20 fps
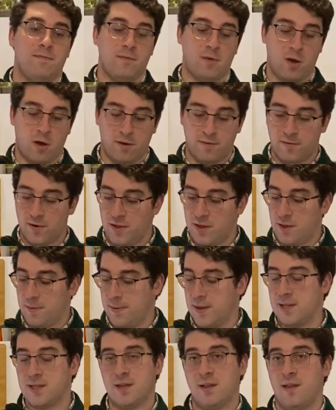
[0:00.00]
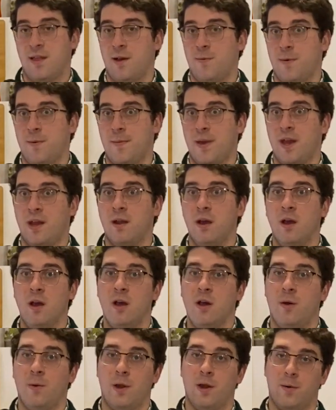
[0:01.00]
everything basically that we made.
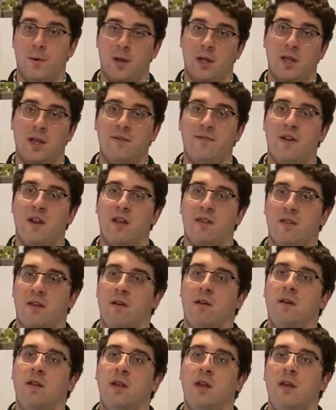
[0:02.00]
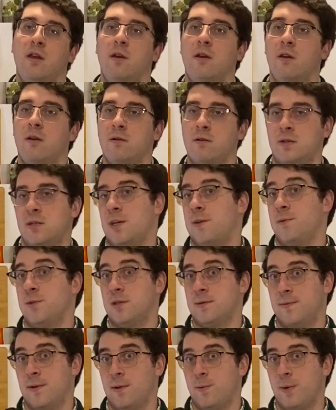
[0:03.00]
We don't want to leave anything in here, so that would
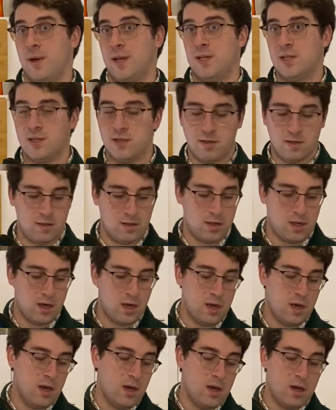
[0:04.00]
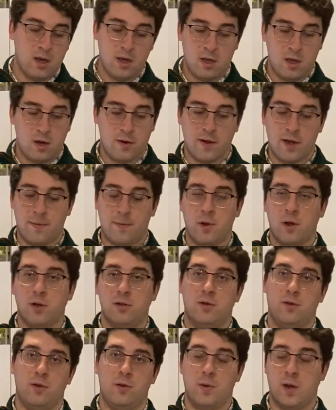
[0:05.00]
just be a waste. Hurry up all
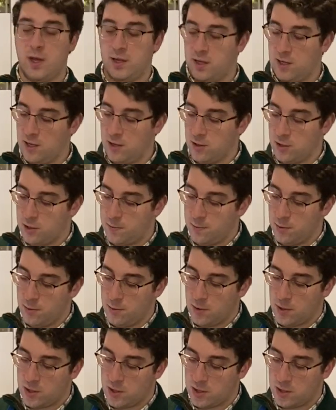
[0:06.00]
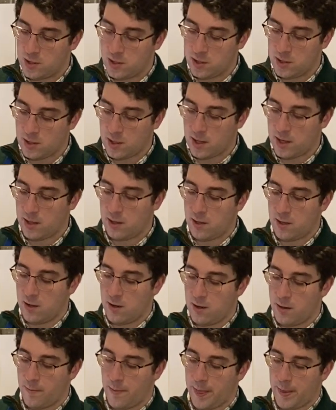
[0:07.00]
until you can take your spoon and just
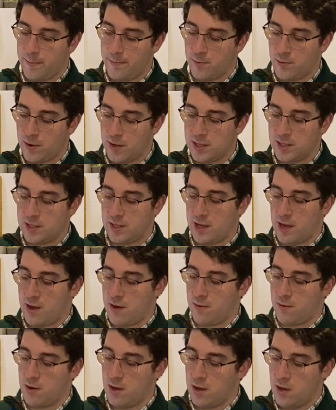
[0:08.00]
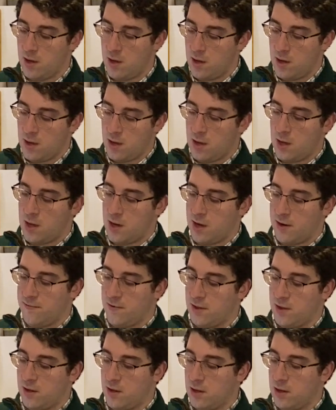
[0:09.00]
lightly press down on
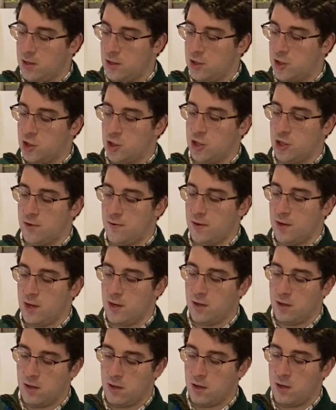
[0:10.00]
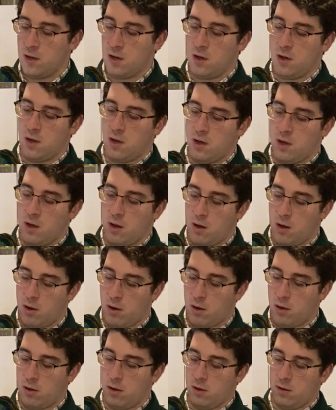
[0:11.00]
everything, ensuring
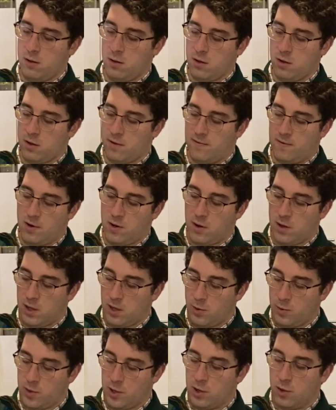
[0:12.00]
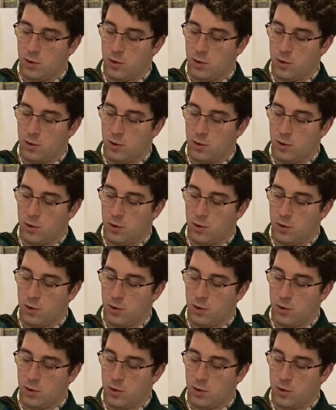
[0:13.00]
all of our liquid